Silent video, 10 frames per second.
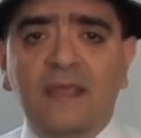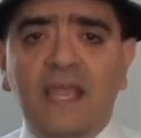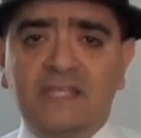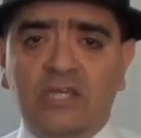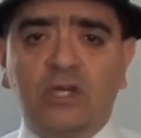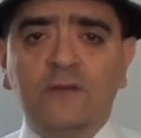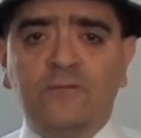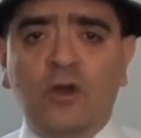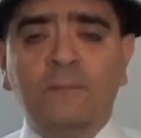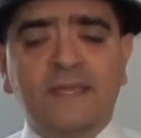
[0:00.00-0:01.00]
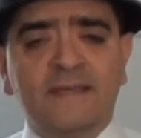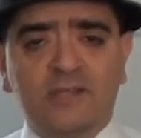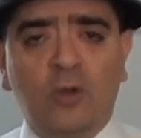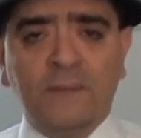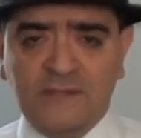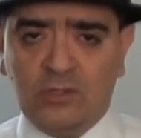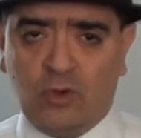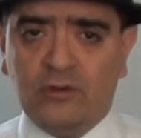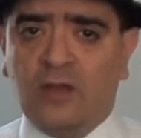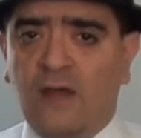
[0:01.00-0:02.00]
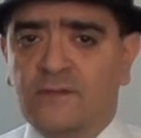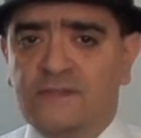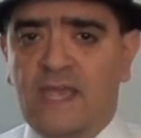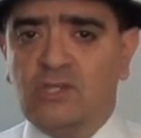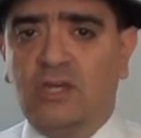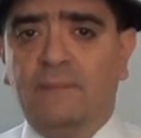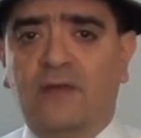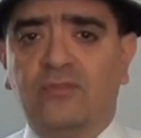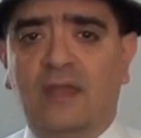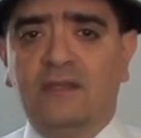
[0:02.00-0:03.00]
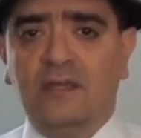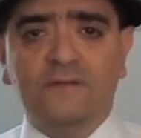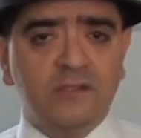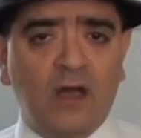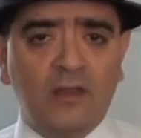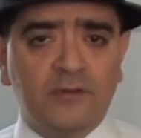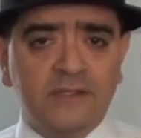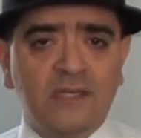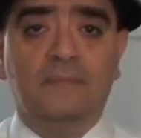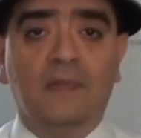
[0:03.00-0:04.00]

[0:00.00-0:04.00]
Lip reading: it's a good film because it opens the door to conversation about the idea of tolerance.